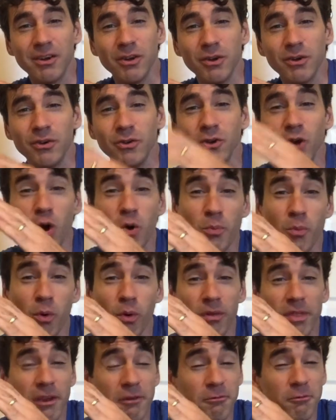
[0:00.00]
no more
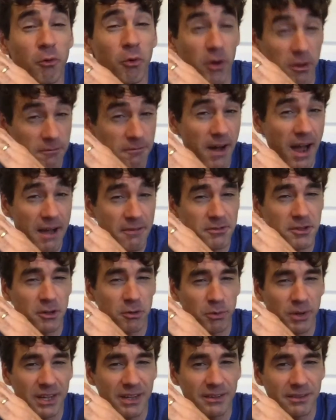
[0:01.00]
than 45
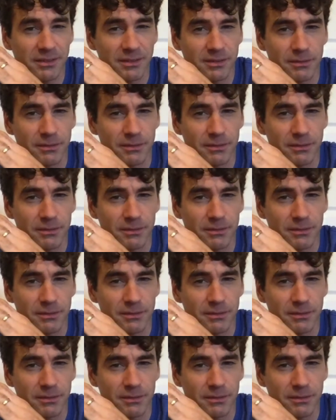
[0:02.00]
degrees,